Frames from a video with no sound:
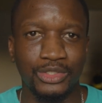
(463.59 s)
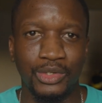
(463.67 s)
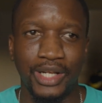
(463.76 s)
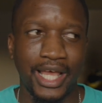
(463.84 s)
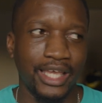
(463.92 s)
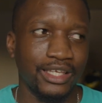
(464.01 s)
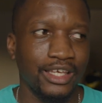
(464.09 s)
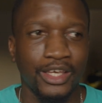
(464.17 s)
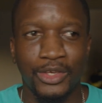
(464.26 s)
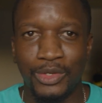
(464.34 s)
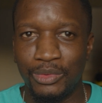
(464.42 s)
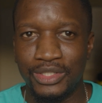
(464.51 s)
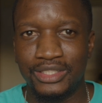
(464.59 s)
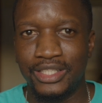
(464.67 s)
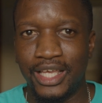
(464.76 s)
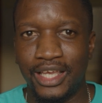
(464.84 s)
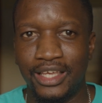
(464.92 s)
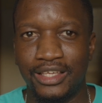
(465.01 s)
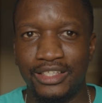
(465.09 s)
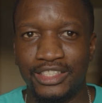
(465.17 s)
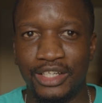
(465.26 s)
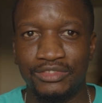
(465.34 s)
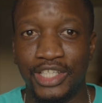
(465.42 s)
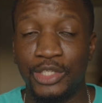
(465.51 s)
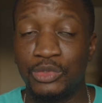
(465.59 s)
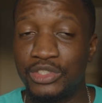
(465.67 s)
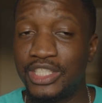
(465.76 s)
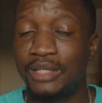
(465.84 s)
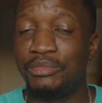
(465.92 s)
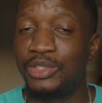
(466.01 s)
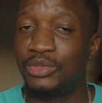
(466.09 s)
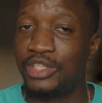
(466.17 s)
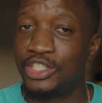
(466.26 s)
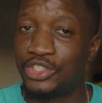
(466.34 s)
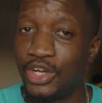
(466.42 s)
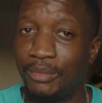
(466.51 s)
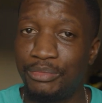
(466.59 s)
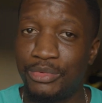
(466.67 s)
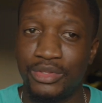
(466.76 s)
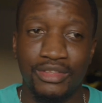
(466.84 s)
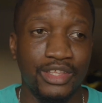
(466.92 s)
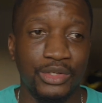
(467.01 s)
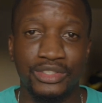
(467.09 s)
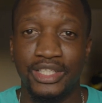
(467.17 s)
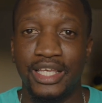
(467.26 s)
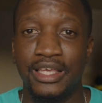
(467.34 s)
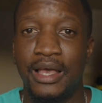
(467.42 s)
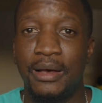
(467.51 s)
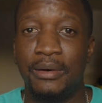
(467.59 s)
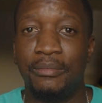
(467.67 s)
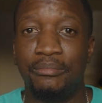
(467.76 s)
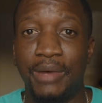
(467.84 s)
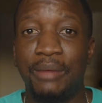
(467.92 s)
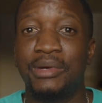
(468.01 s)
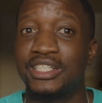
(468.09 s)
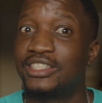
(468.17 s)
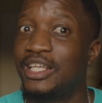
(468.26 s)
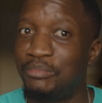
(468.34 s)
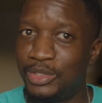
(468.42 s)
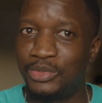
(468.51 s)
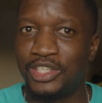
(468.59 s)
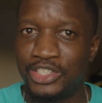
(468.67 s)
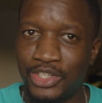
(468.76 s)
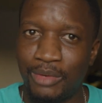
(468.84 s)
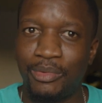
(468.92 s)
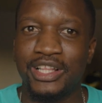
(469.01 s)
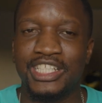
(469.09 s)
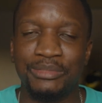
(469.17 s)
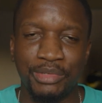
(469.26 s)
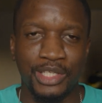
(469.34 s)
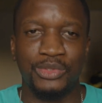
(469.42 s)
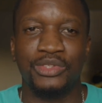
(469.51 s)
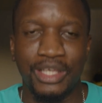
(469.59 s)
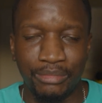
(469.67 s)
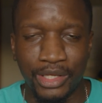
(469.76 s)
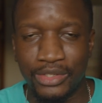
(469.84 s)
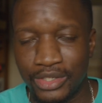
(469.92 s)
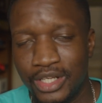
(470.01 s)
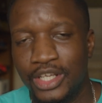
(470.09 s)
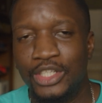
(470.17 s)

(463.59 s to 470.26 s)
So like you would say, instead of saying you send me to the shop, they'll say Mama sent me to the shop, while they're speaking to their mother.